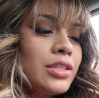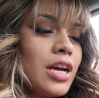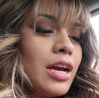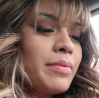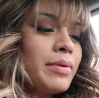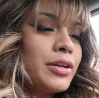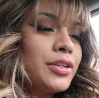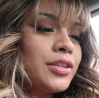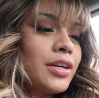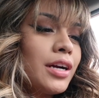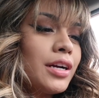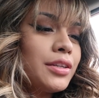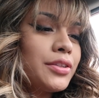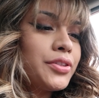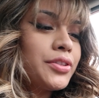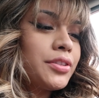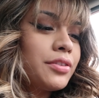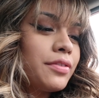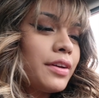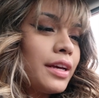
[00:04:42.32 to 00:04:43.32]
time I try to
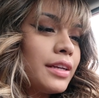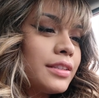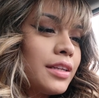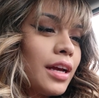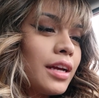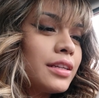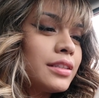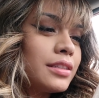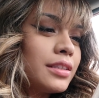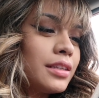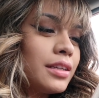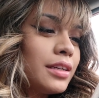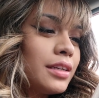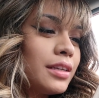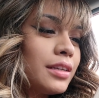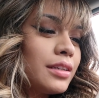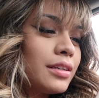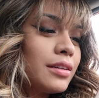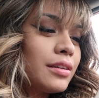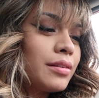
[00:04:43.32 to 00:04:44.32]
use Face
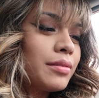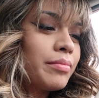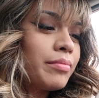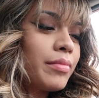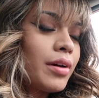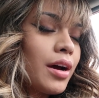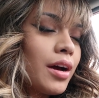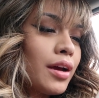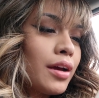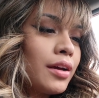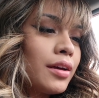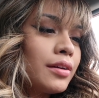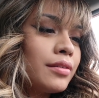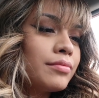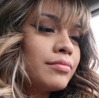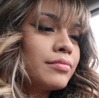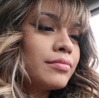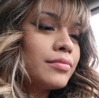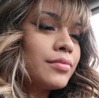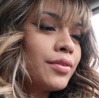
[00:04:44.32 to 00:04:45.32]
ID, my
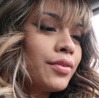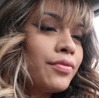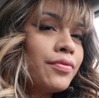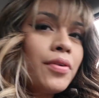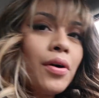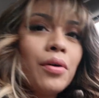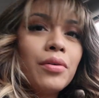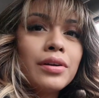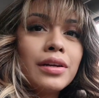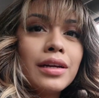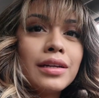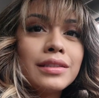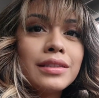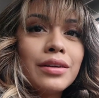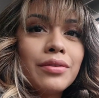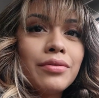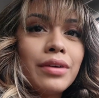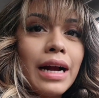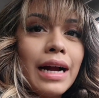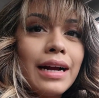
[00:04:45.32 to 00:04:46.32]
phone
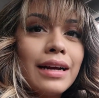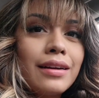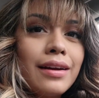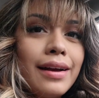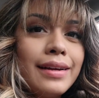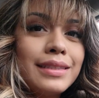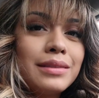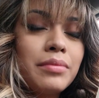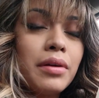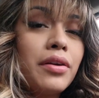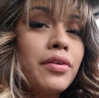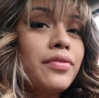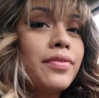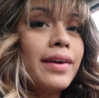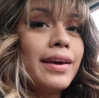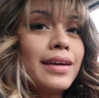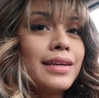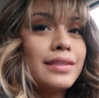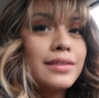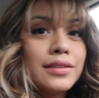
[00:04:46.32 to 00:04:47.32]
doesn't recognize my
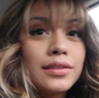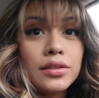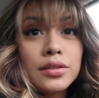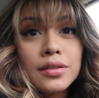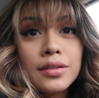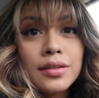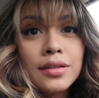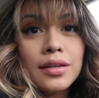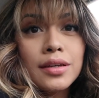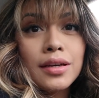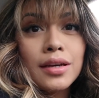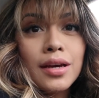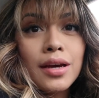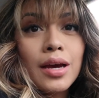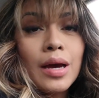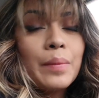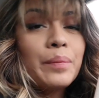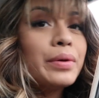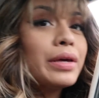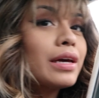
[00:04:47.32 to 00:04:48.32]
face
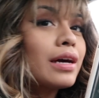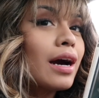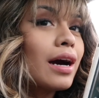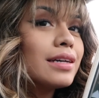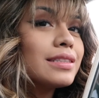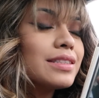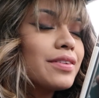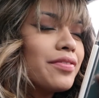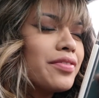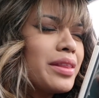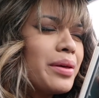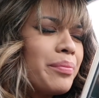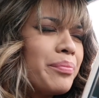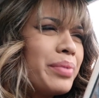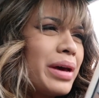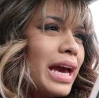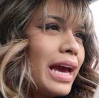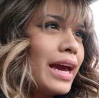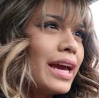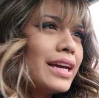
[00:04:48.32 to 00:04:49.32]
because of the
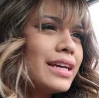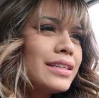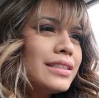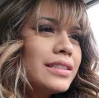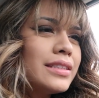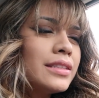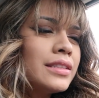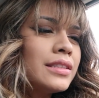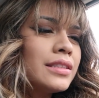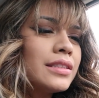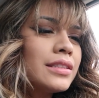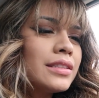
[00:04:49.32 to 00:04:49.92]
bangs.